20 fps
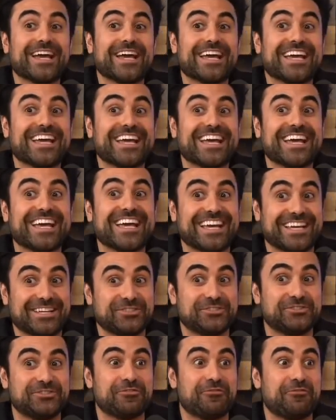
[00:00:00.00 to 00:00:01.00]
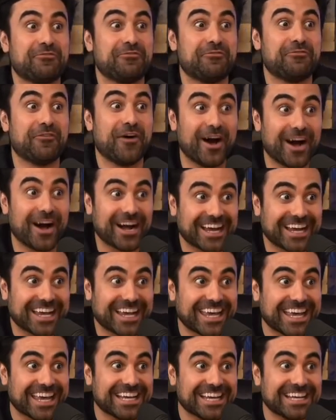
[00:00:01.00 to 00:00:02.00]
It is
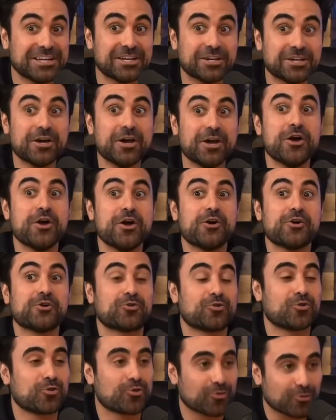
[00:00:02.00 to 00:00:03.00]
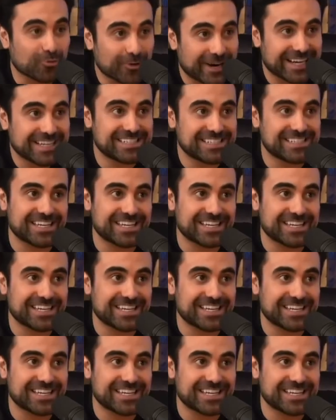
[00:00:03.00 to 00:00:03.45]
fucking crazy.